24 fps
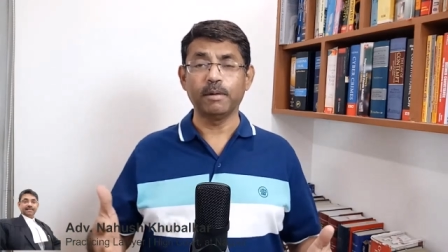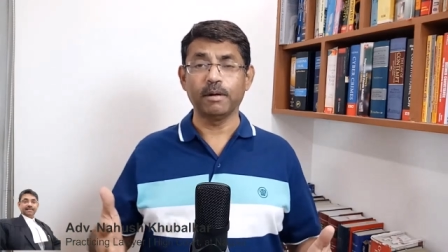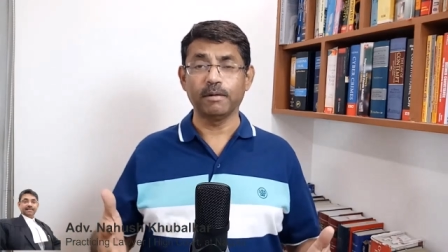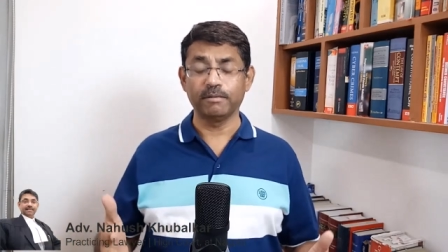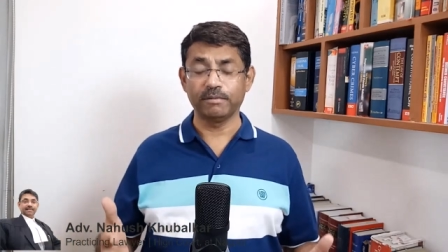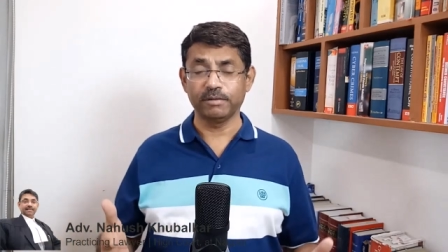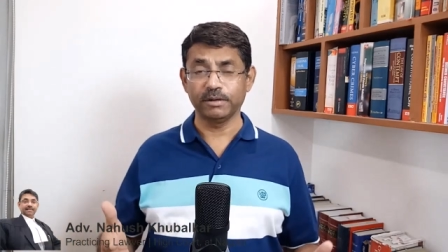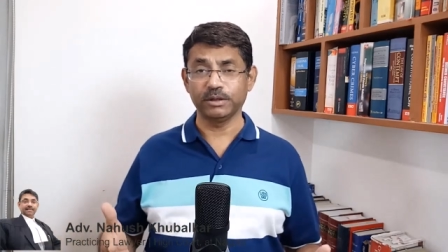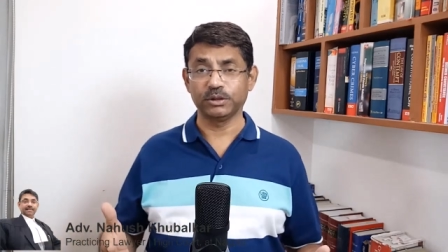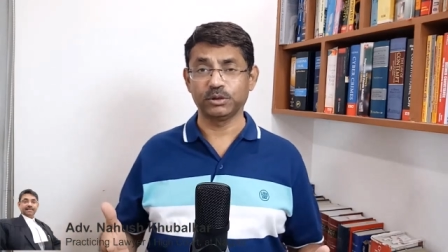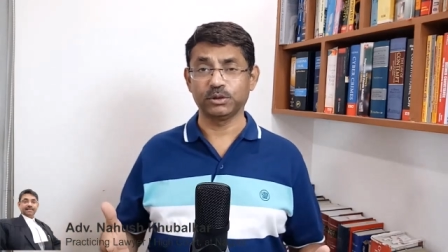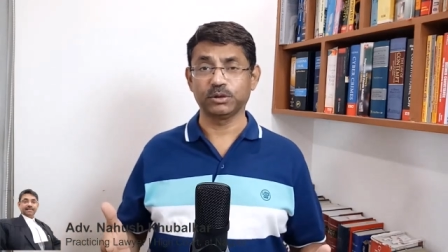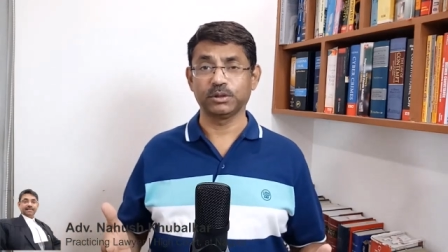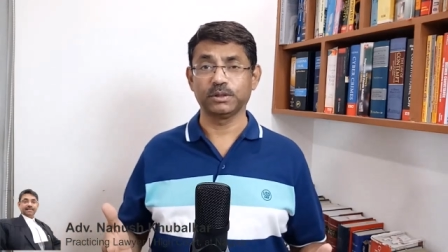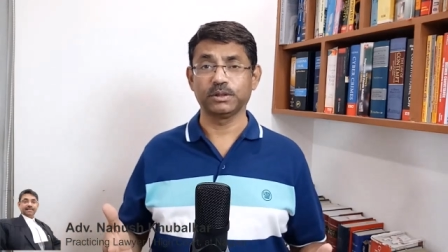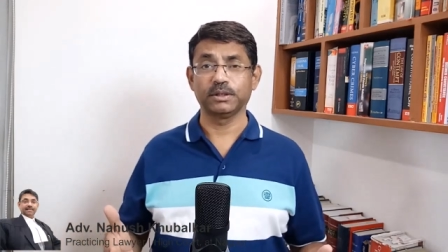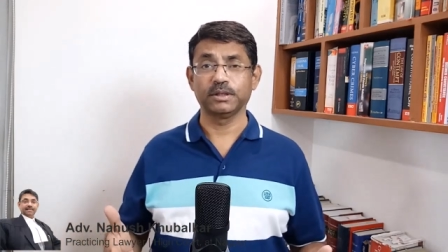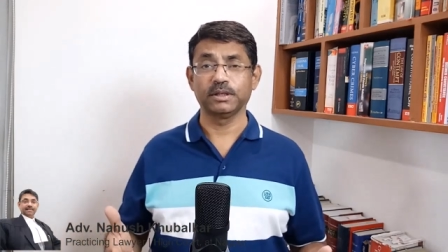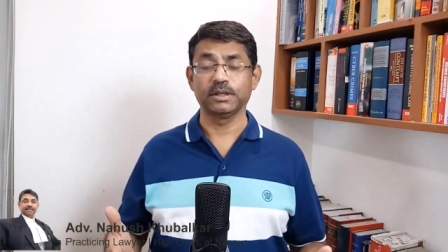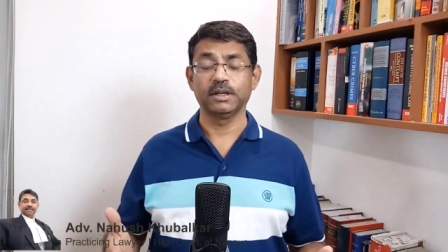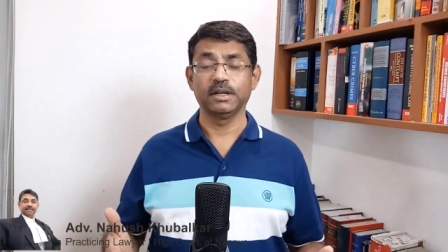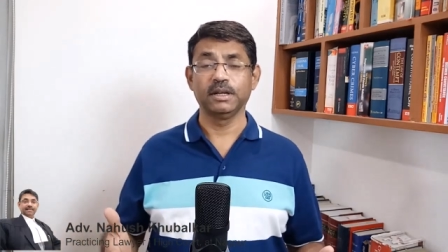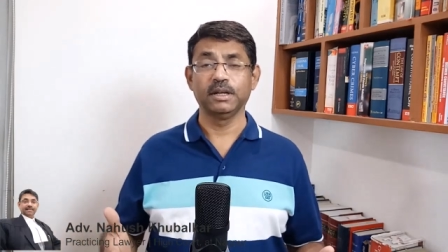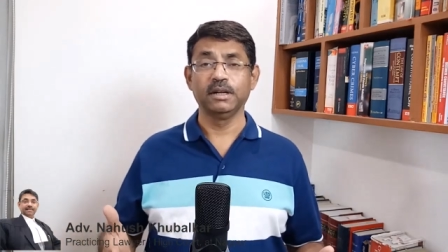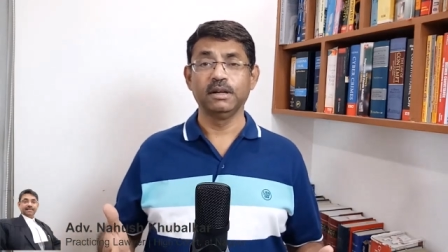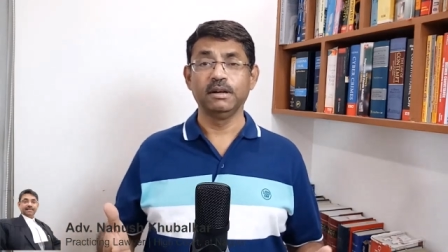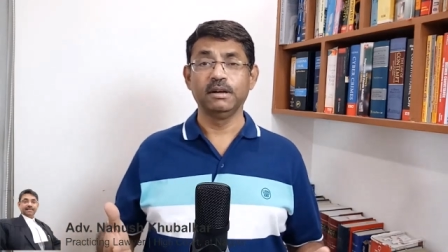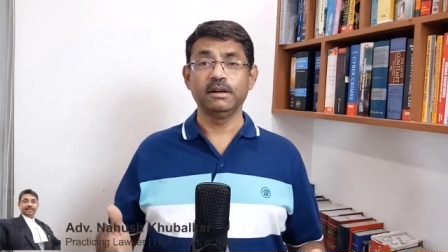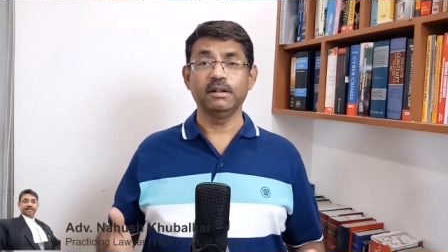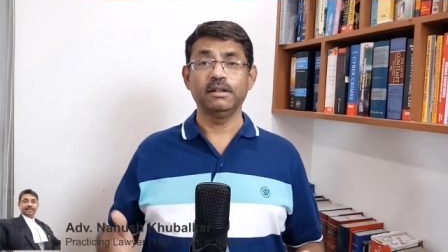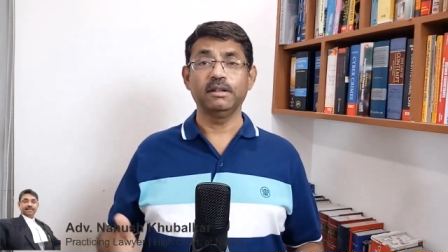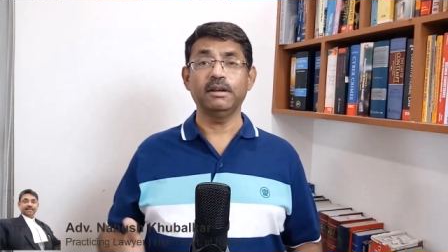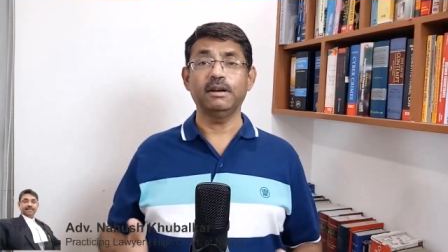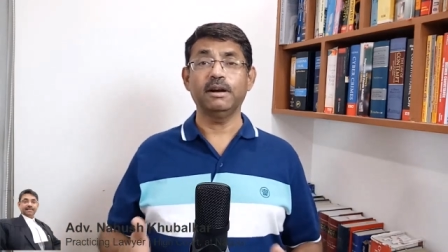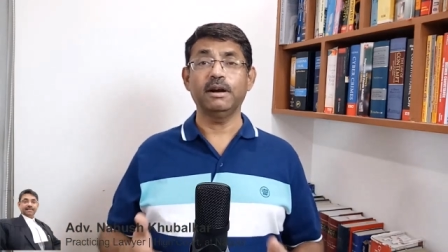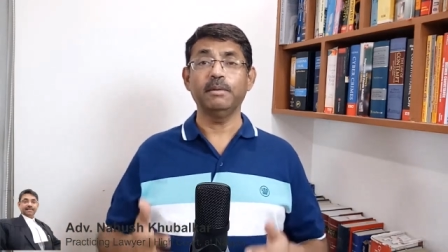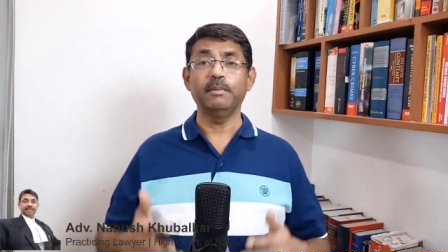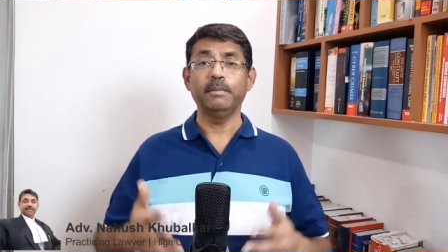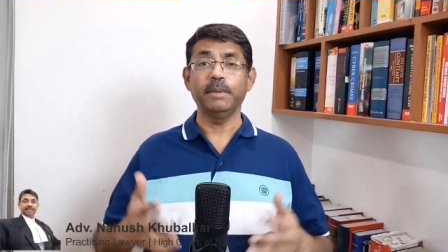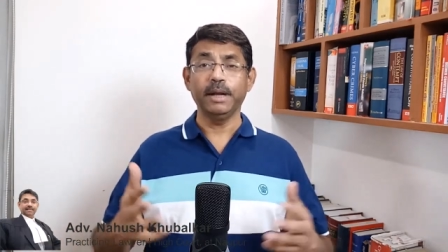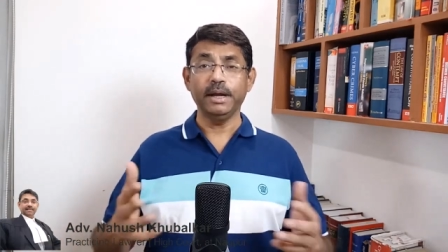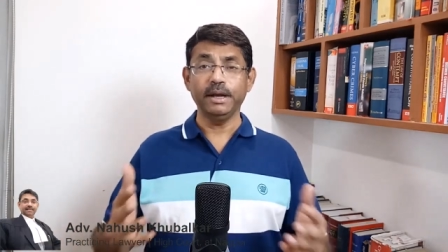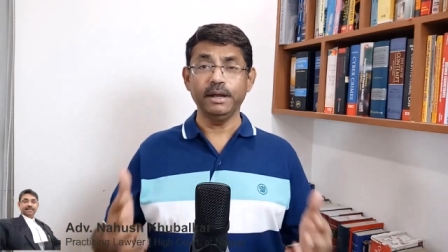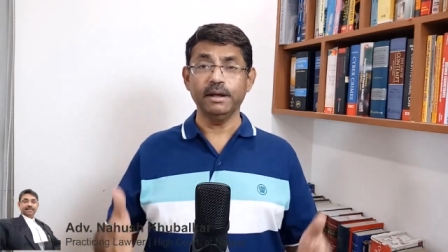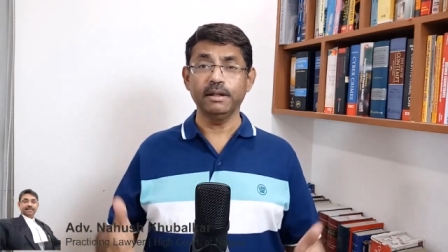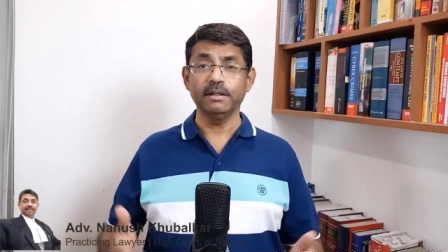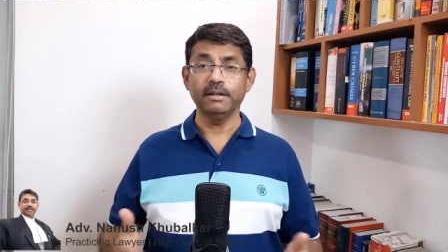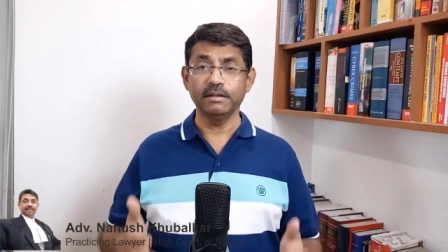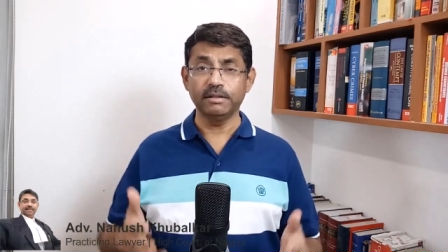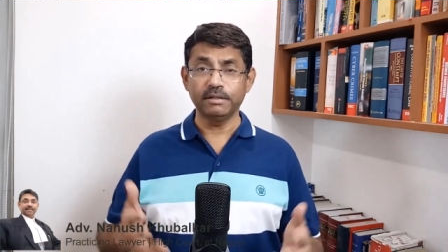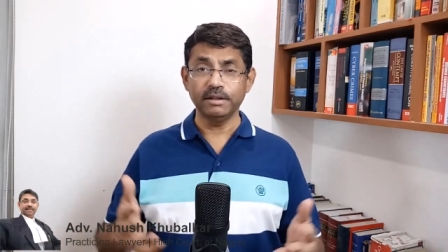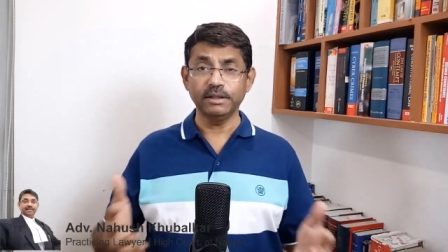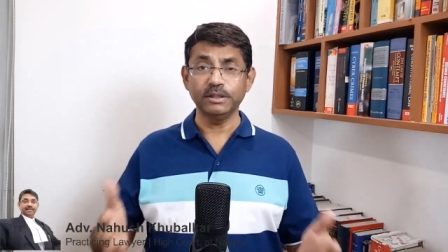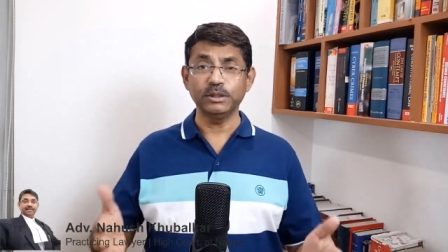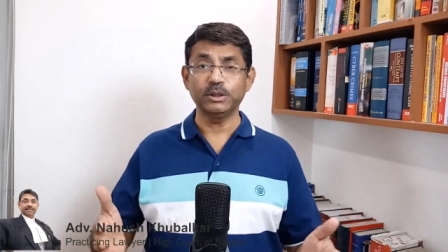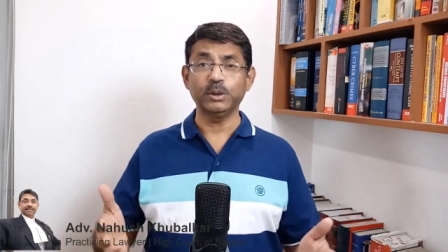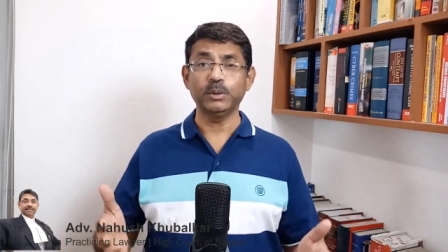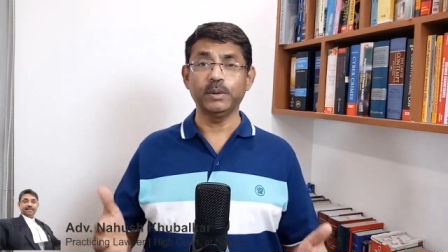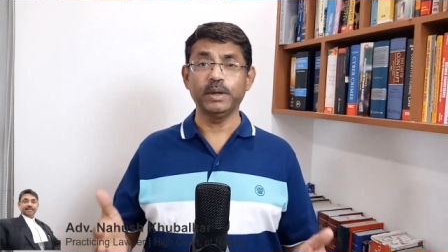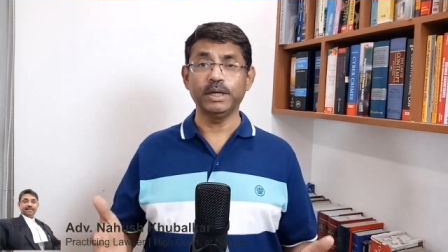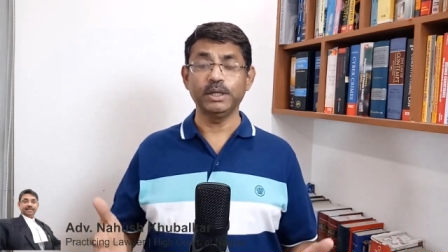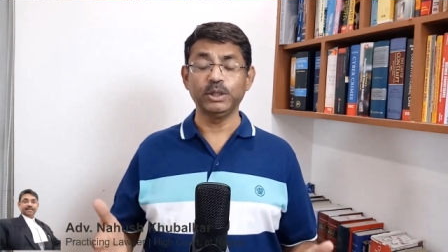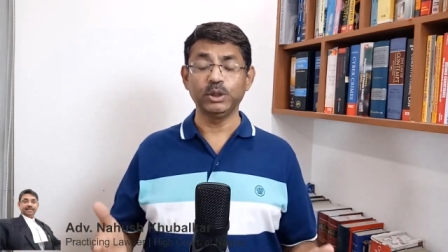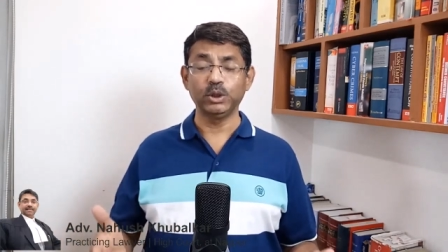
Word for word: profession. There are many other things to